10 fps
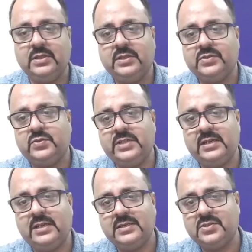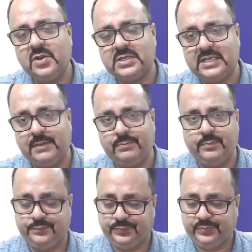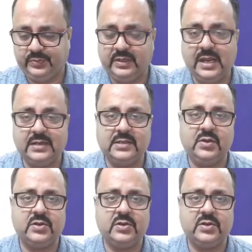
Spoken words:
so that it does not slip and does not